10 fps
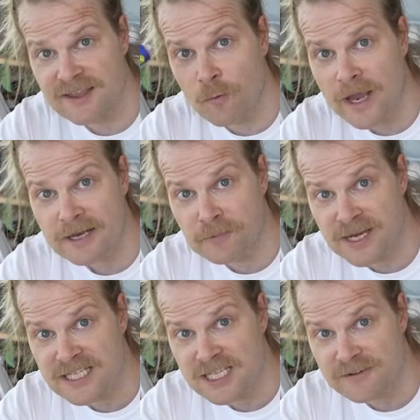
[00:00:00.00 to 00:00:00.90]
the wet
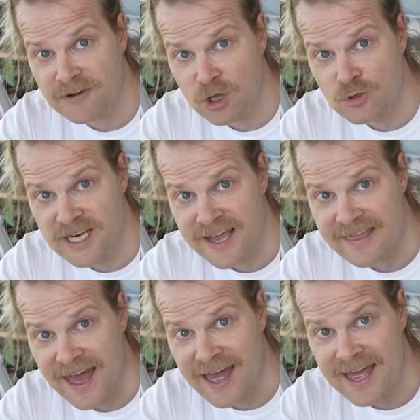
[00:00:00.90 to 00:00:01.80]
pieces of glue
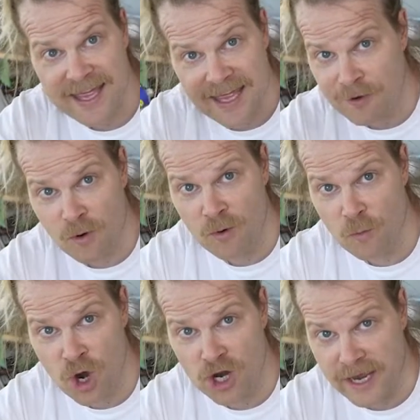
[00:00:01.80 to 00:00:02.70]
together. It won't
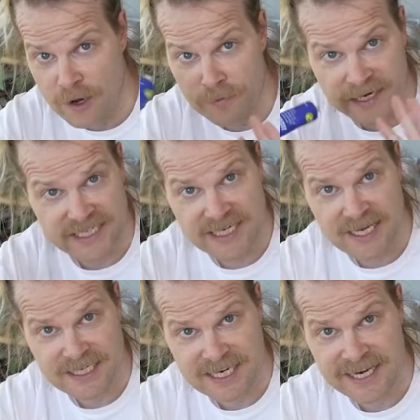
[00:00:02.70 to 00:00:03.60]
work. It will be
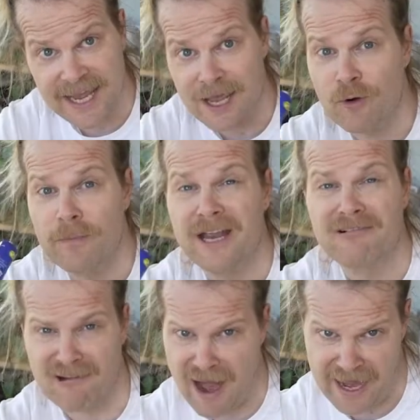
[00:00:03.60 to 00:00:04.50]
disgusting. It will be
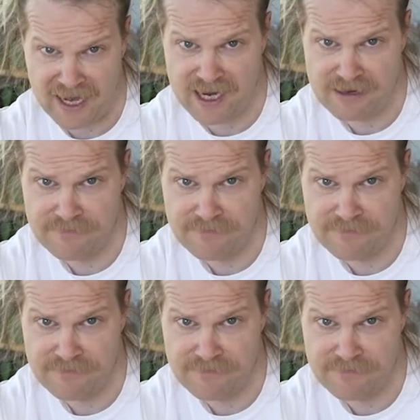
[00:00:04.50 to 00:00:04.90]
rank.